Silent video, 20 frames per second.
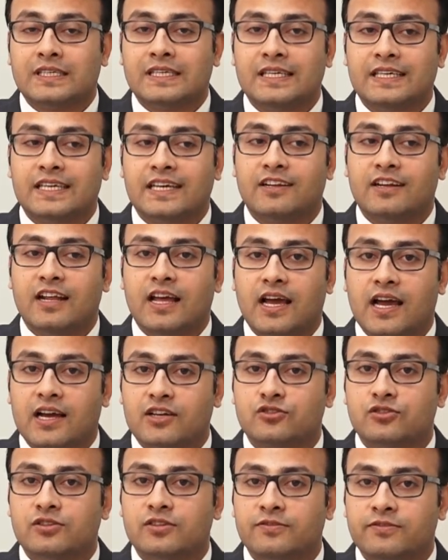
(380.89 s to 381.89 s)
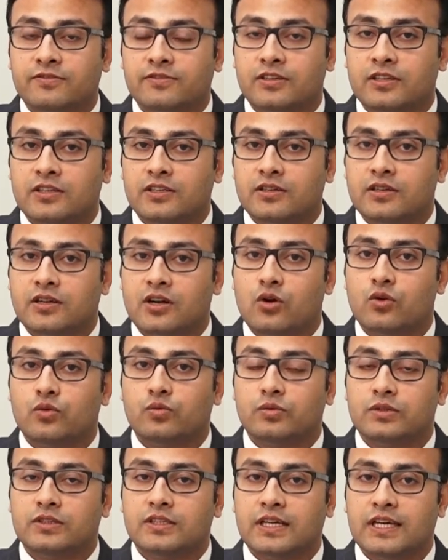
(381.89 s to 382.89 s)
he can actually feel the ground
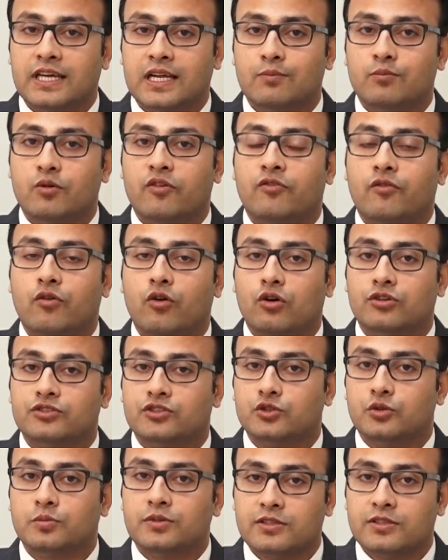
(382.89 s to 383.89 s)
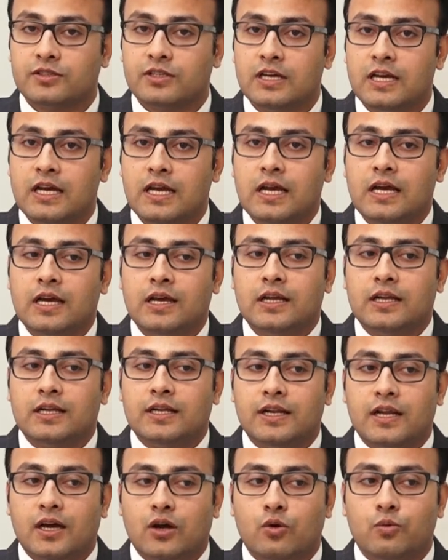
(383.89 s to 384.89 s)
with the help of osseointegration.
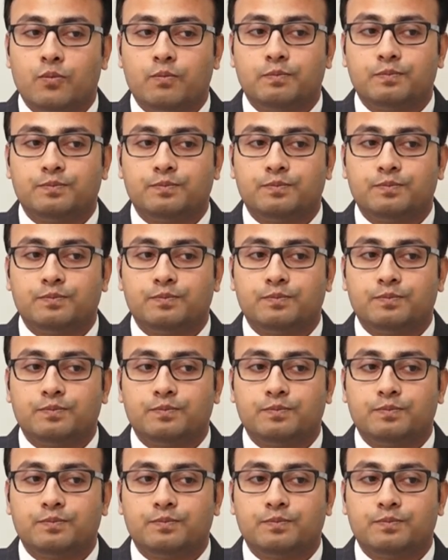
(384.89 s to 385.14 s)
Now,